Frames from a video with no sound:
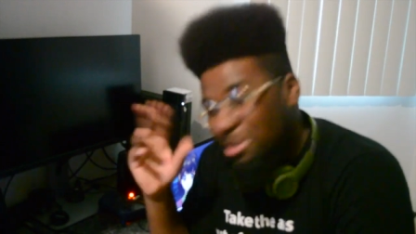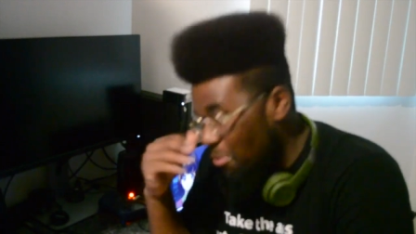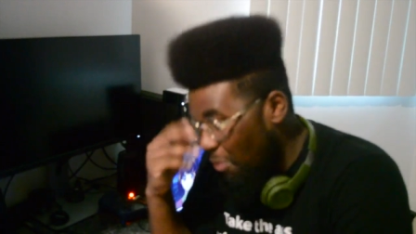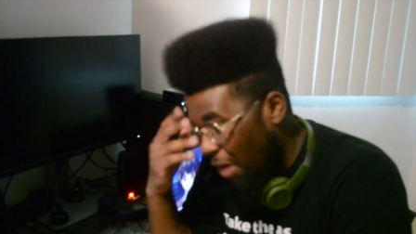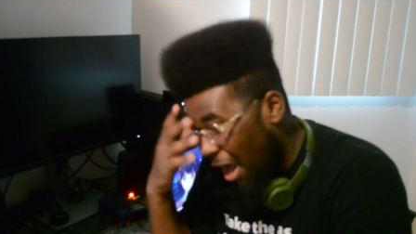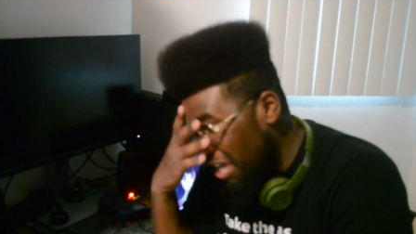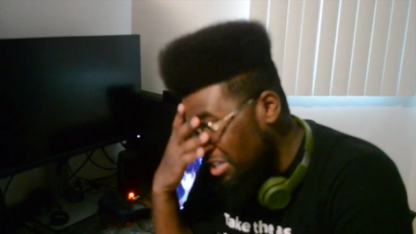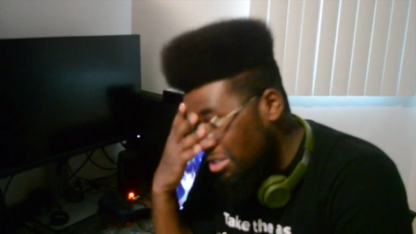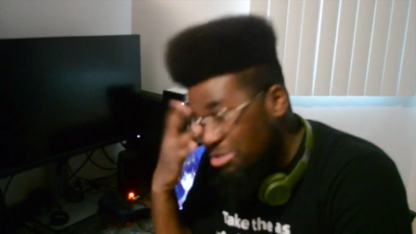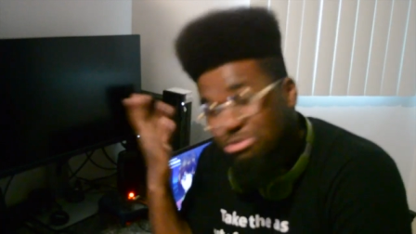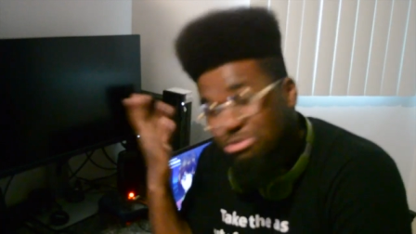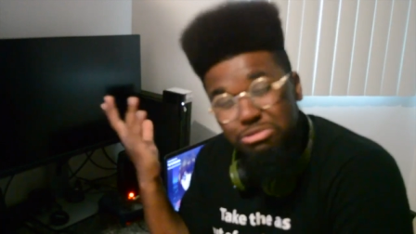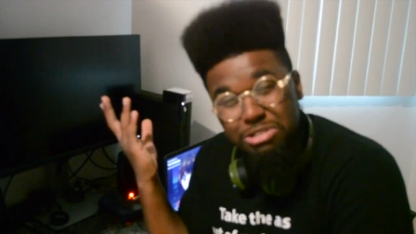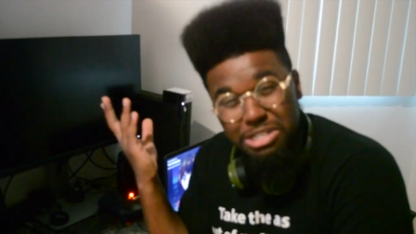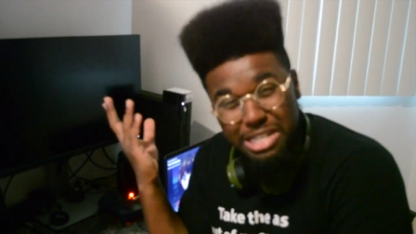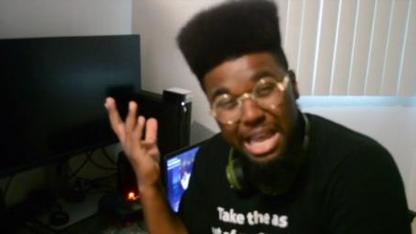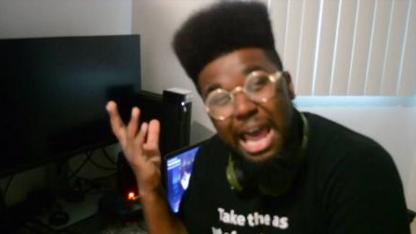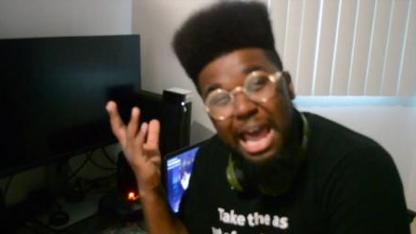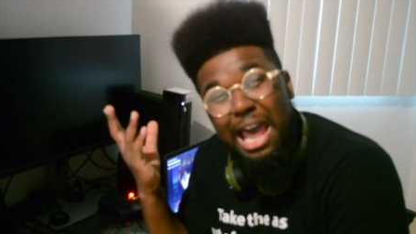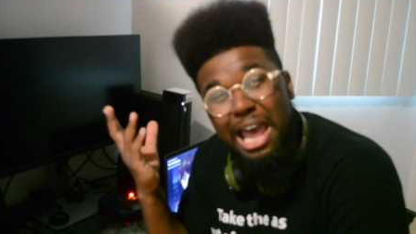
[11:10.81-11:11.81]
Why you
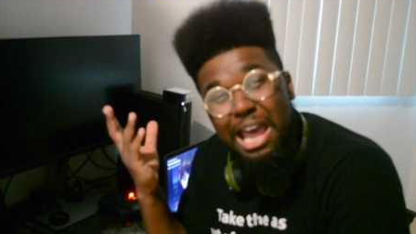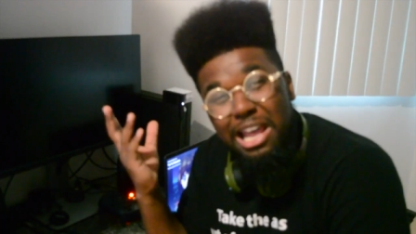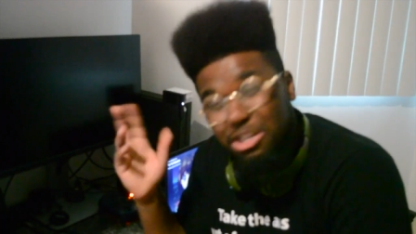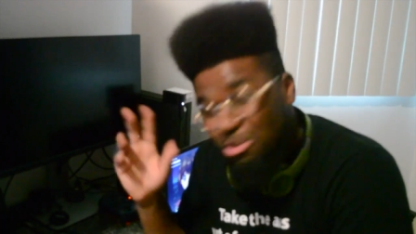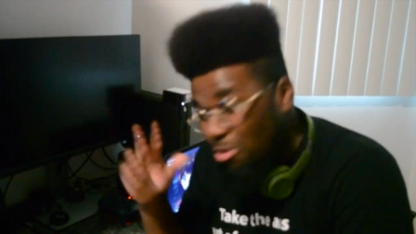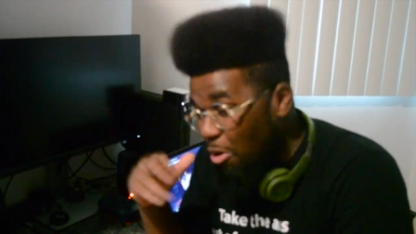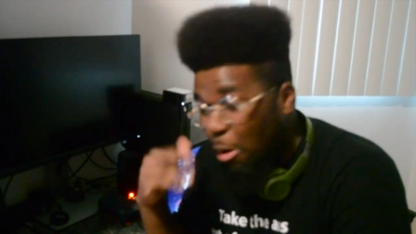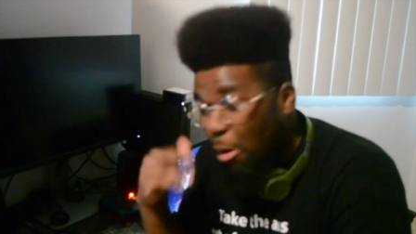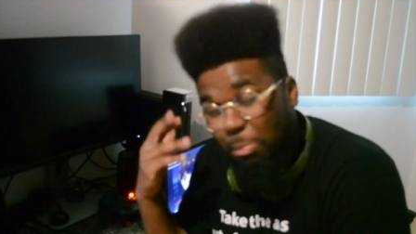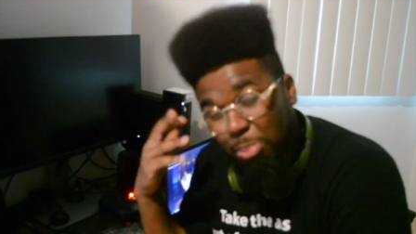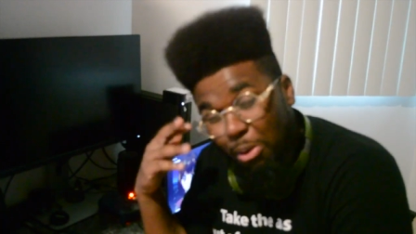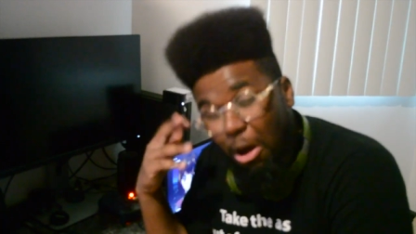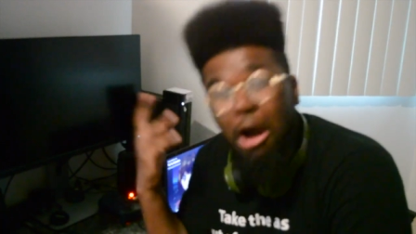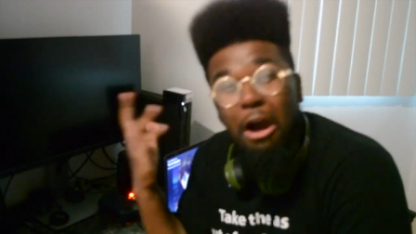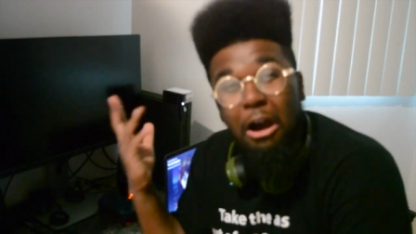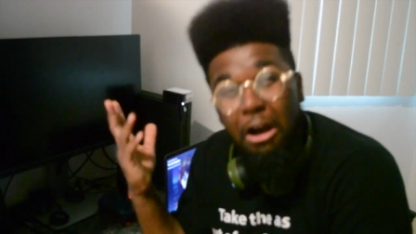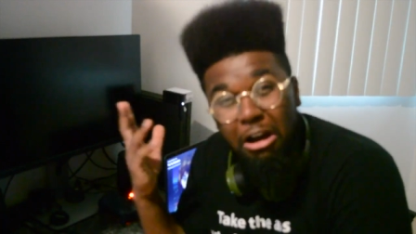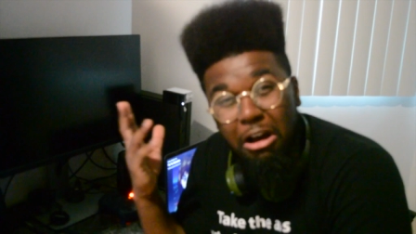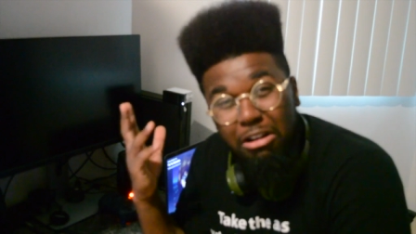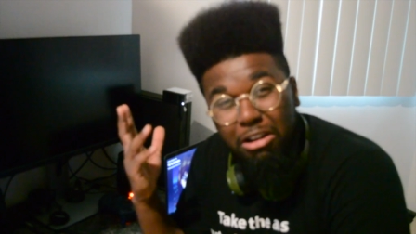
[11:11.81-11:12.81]
dead? You a
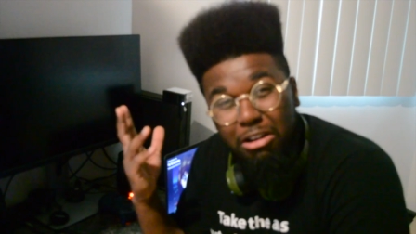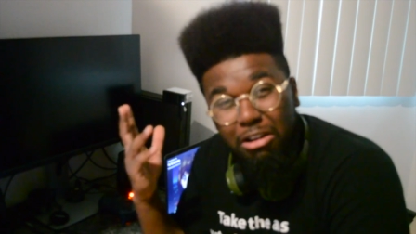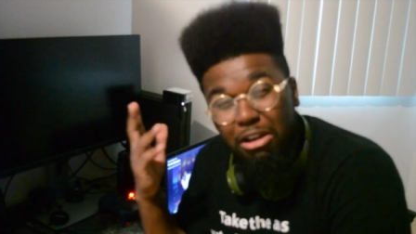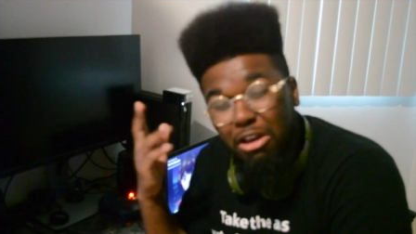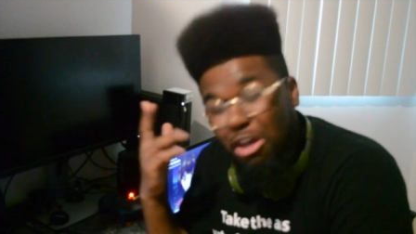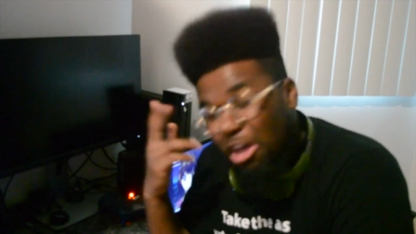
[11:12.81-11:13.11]
punk.